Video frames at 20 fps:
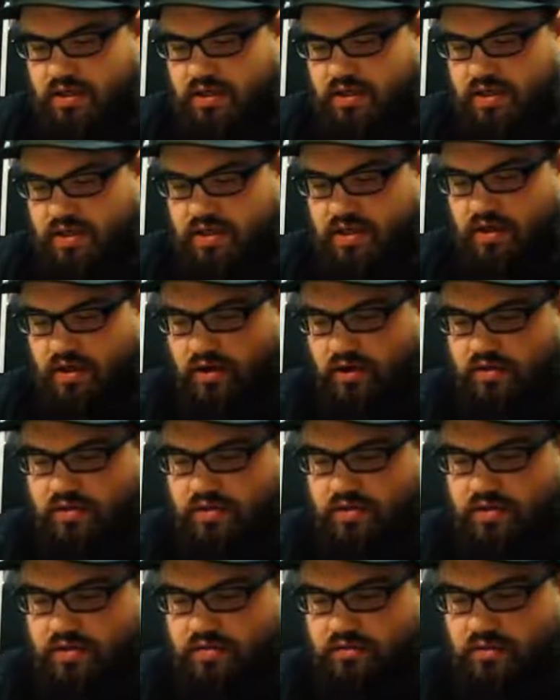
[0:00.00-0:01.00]

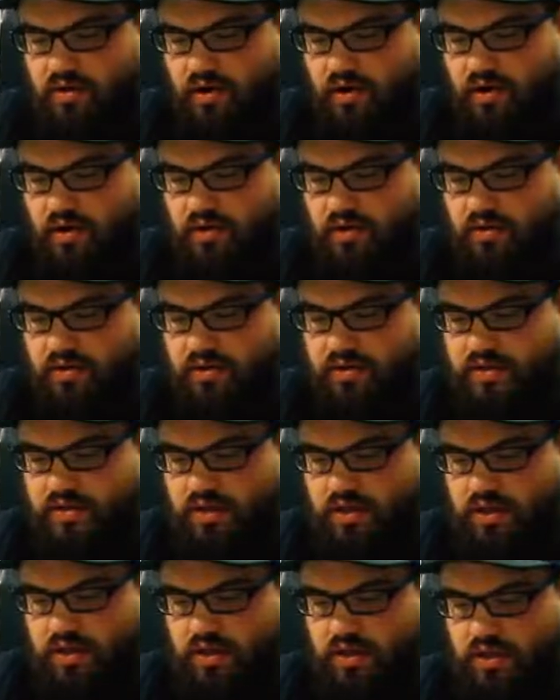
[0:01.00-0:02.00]
discards 2 cards.
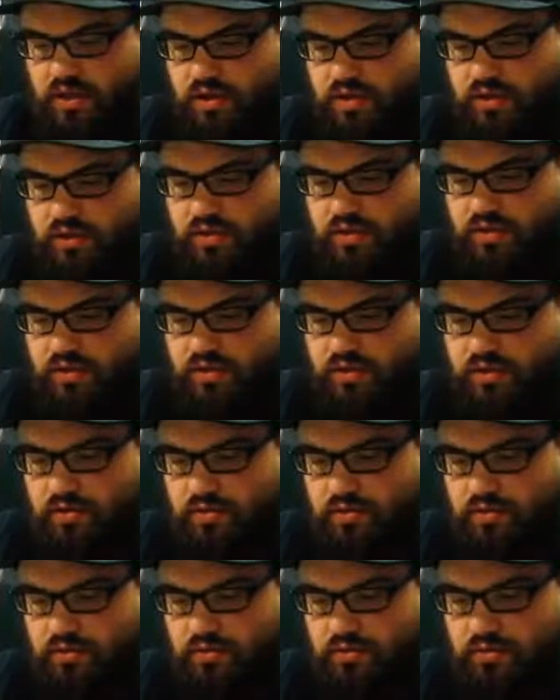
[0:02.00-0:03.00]

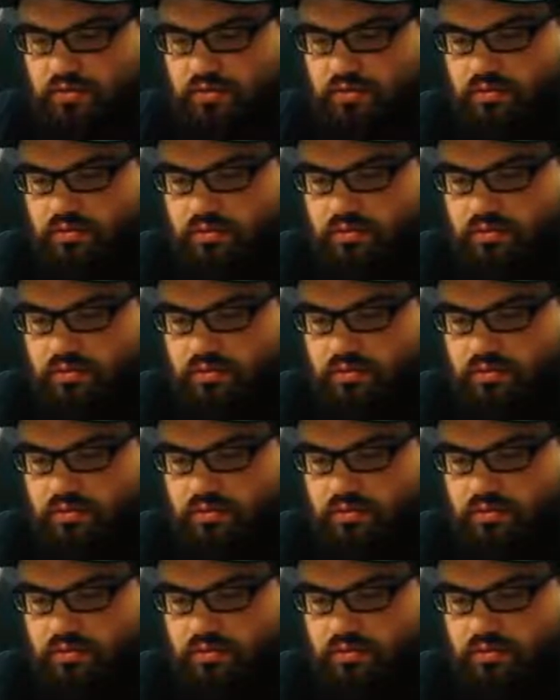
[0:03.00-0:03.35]
So,